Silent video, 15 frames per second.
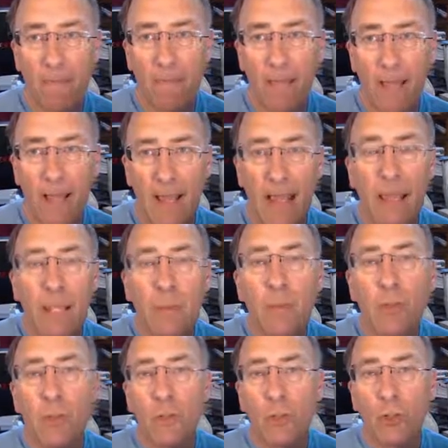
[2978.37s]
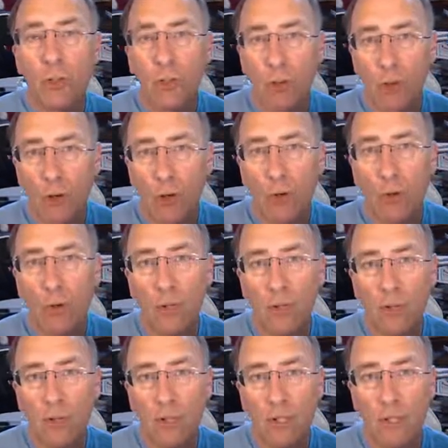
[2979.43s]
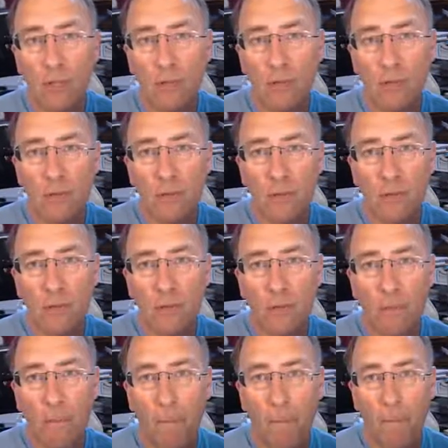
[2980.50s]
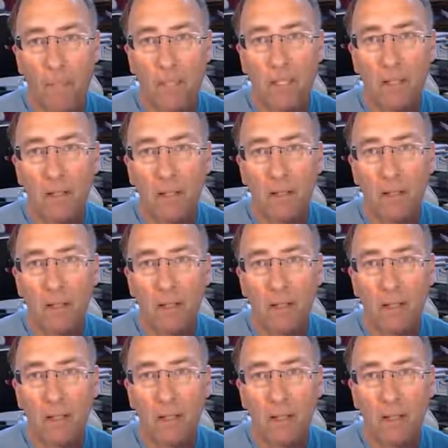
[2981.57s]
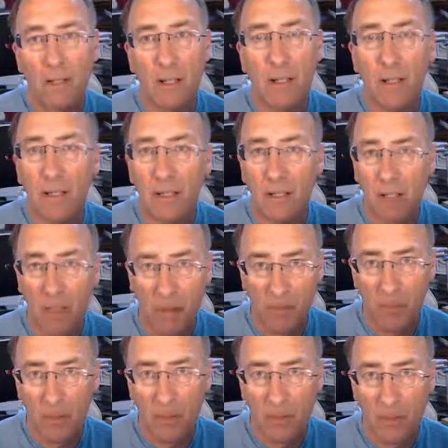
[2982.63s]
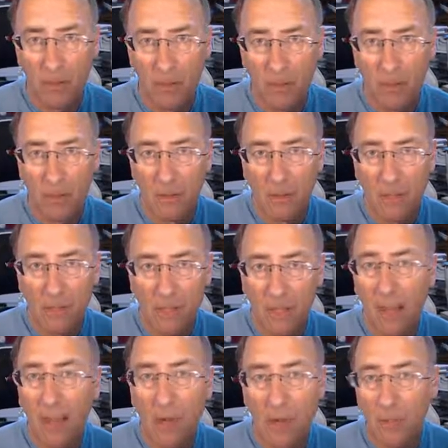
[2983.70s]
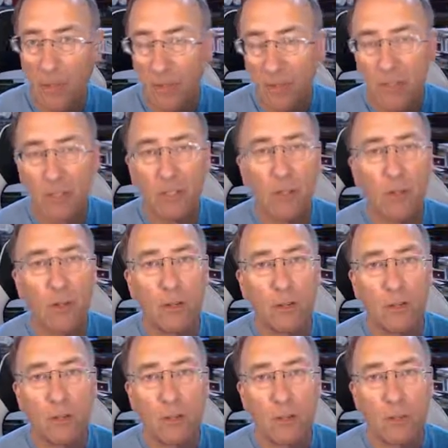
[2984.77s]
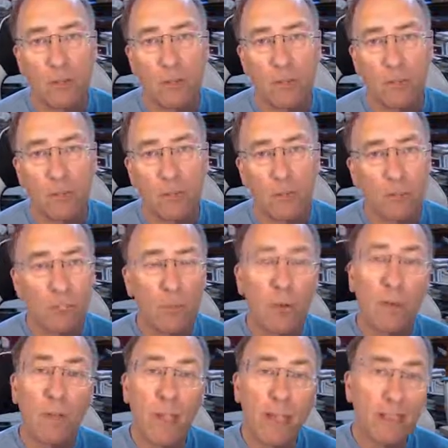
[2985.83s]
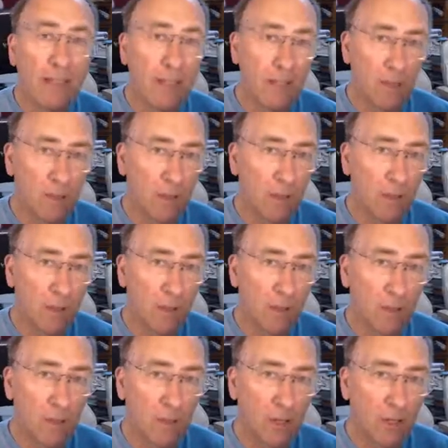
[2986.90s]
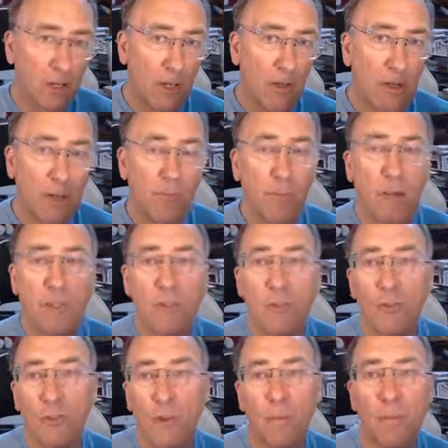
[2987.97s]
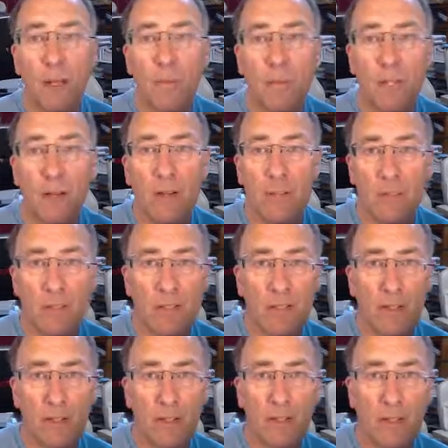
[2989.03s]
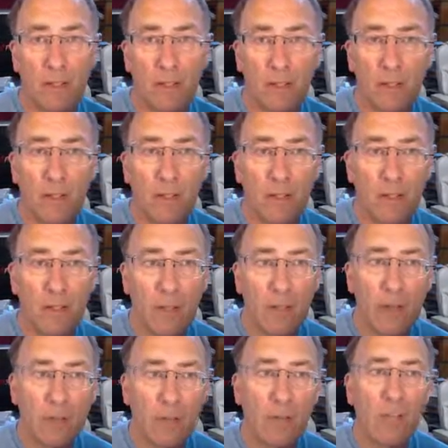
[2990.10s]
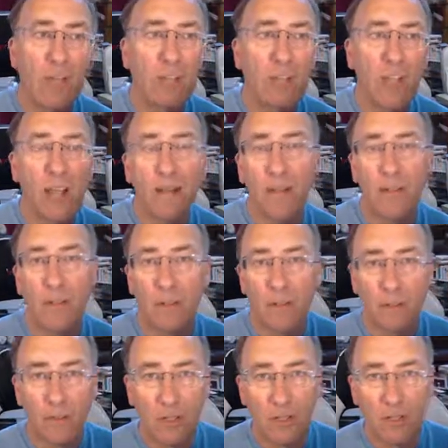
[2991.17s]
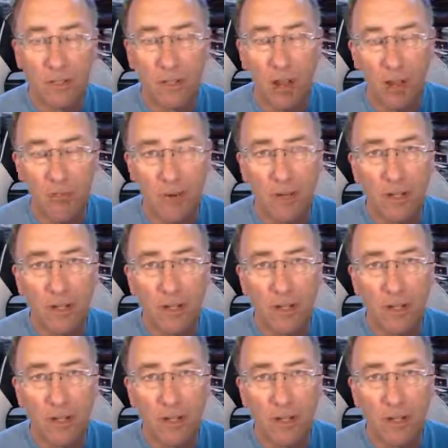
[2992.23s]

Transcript: element of control has been basically cleaned up, there cannot be a disclosure, because it won't get anywhere. If President Trump comes out and says something, about the only channel that will cover it